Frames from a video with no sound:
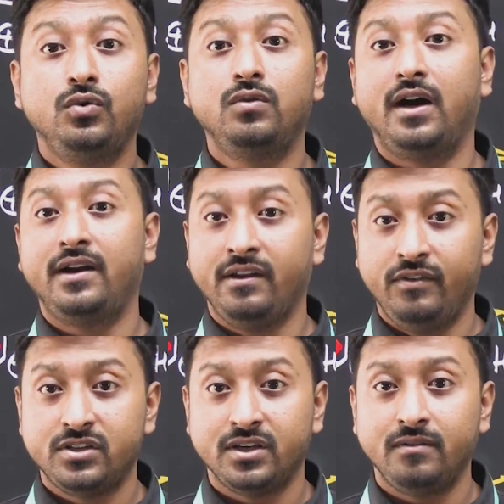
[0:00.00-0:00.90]
a
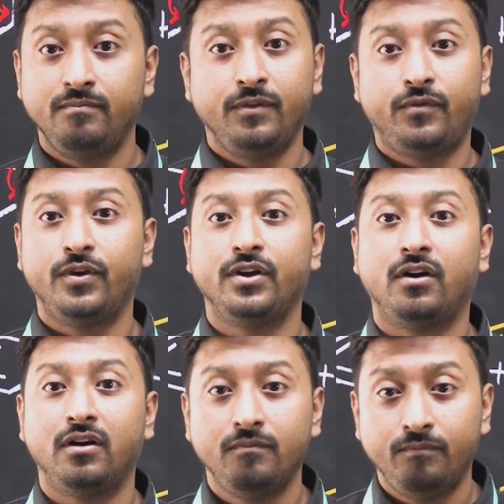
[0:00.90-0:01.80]
revision before
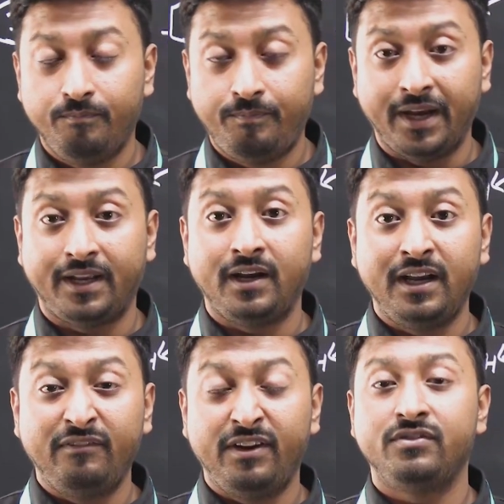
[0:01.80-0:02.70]
your
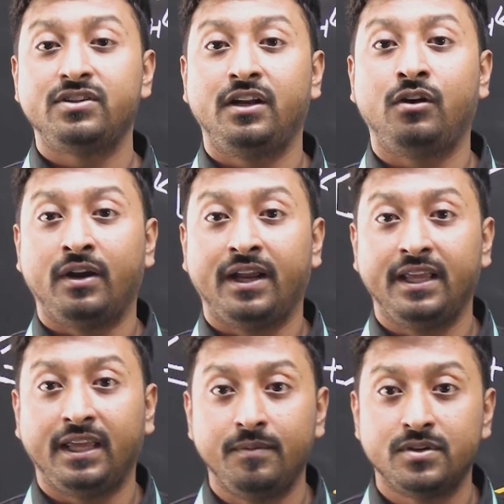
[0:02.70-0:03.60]
revision in organic
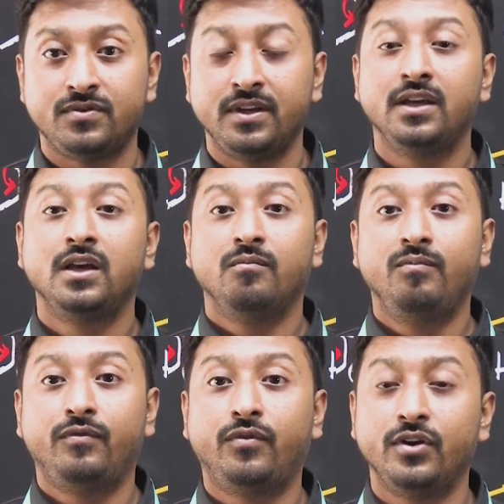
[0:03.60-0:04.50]
chemistry
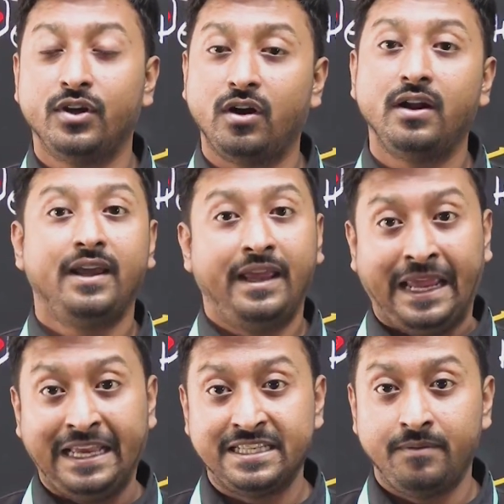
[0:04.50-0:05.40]
before your
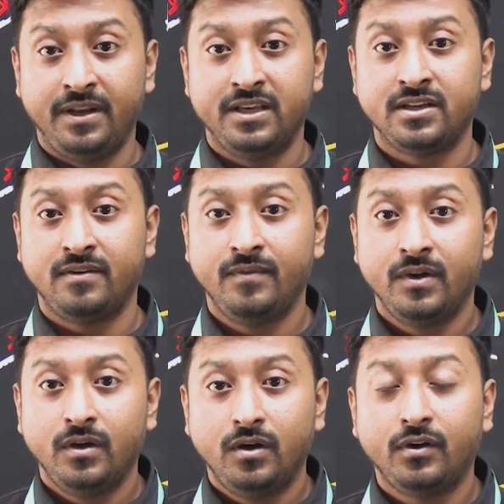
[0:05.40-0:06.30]
examination.
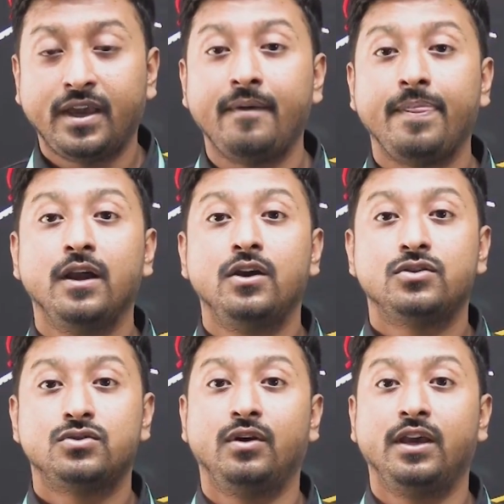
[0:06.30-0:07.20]
Okay,
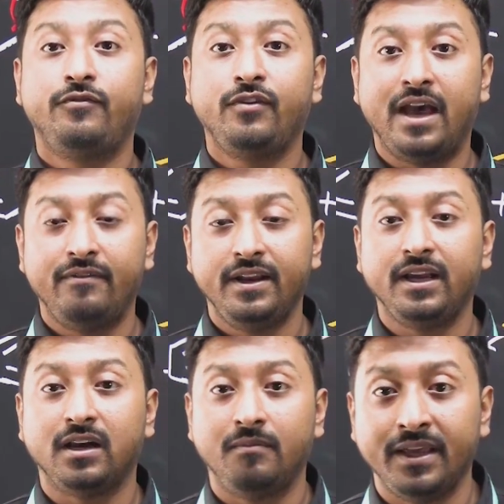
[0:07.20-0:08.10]
so if you have any
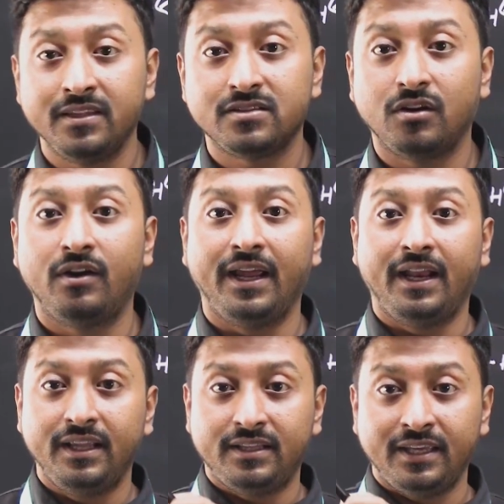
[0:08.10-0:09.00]
comments or
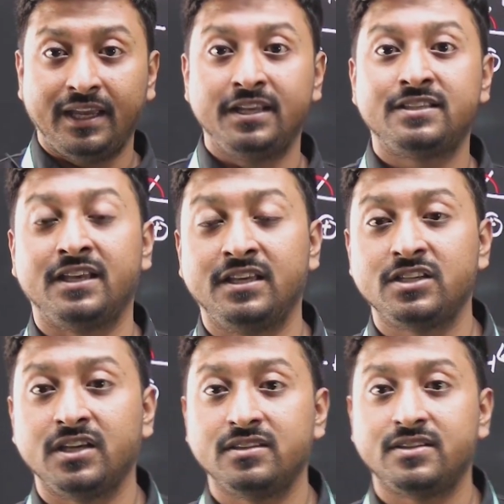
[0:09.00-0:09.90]
anything, any
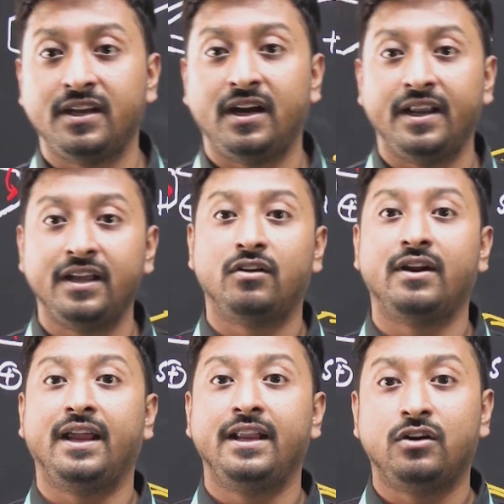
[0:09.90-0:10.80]
suggestions regarding or
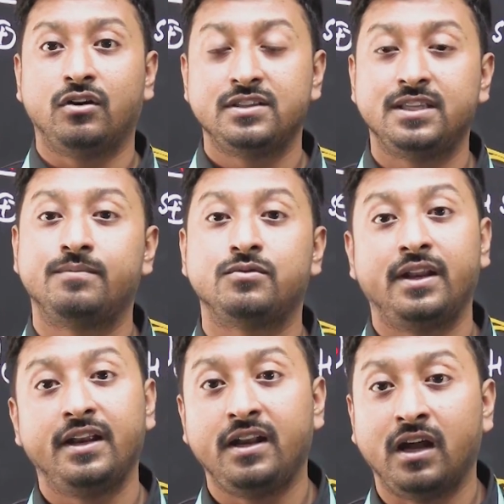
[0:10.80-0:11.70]
any concepts or
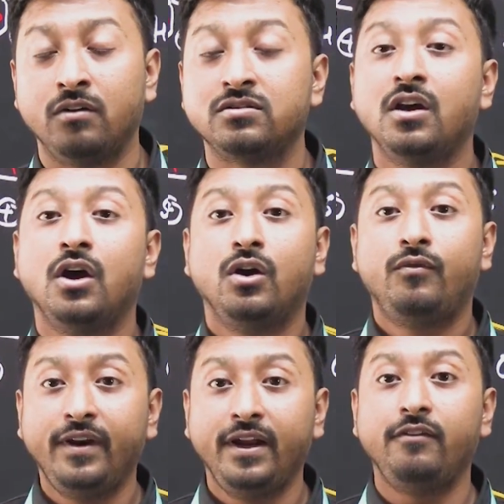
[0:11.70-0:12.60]
any doubts,
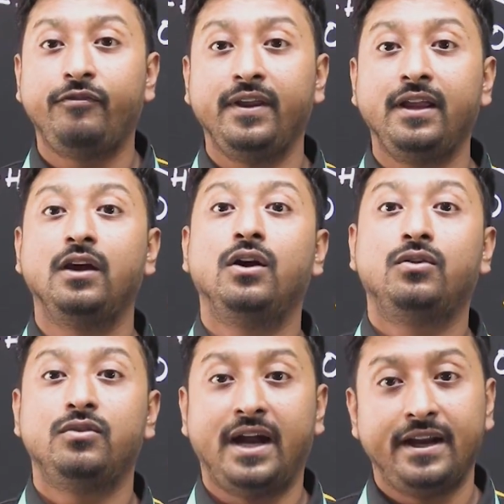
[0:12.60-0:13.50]
feel free to
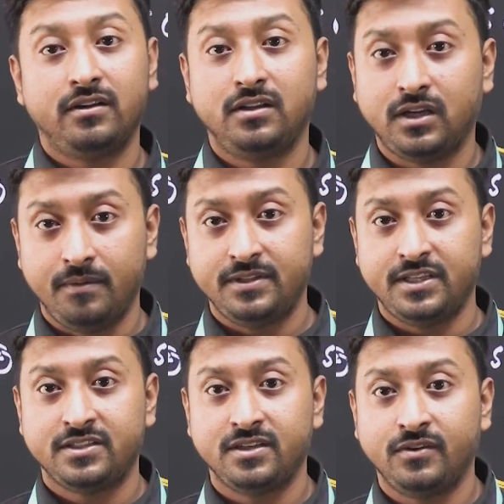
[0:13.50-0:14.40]
write on the comment
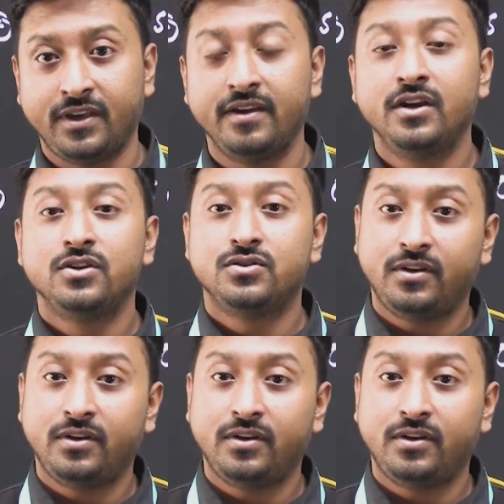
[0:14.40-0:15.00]
section. Okay, so